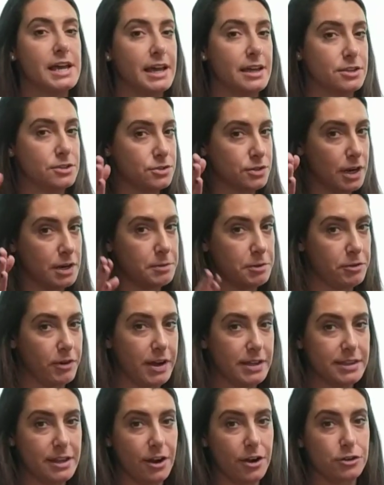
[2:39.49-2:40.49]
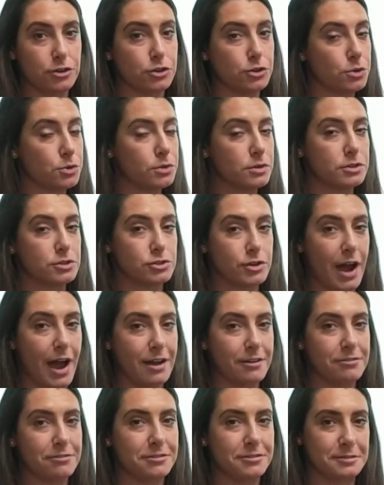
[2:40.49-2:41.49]
it's going to be right there in your Google
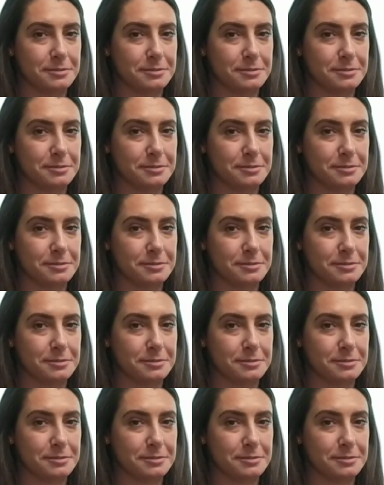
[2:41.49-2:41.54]
Drive.